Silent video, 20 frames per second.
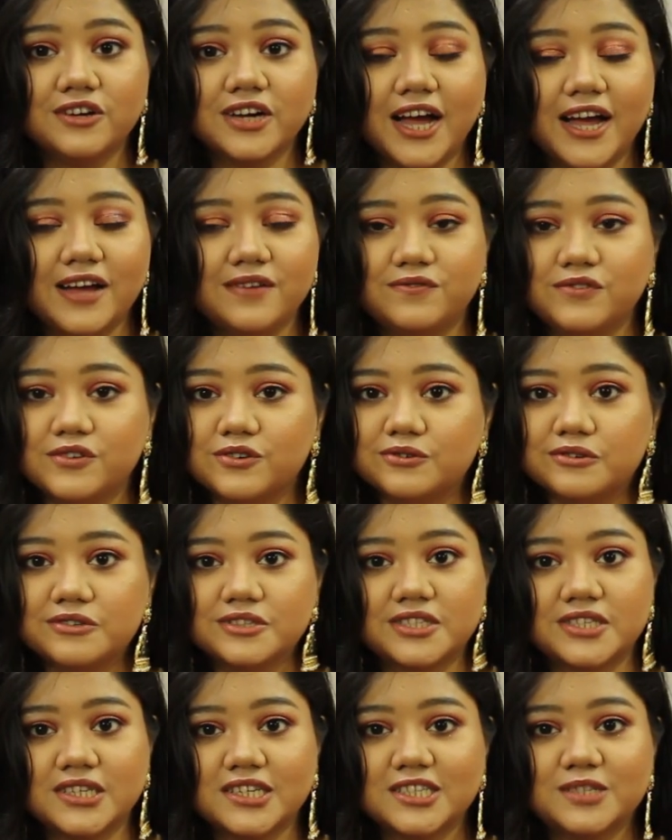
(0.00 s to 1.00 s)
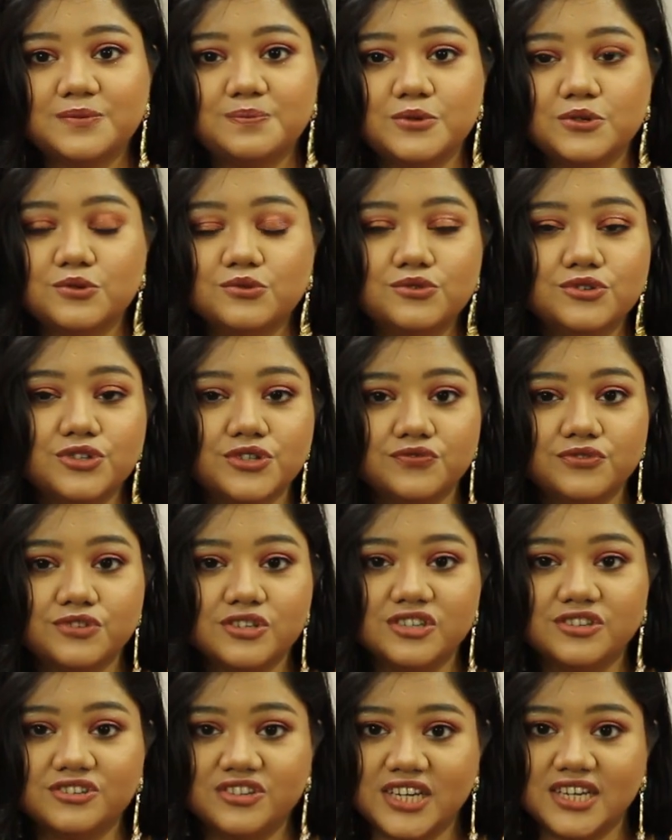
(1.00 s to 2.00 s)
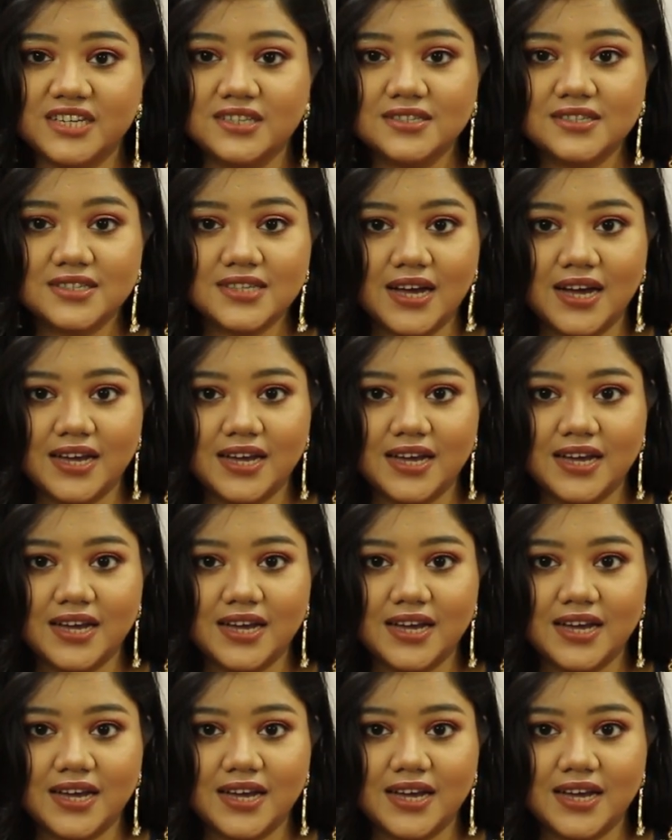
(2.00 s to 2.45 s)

look, I've used this beautiful green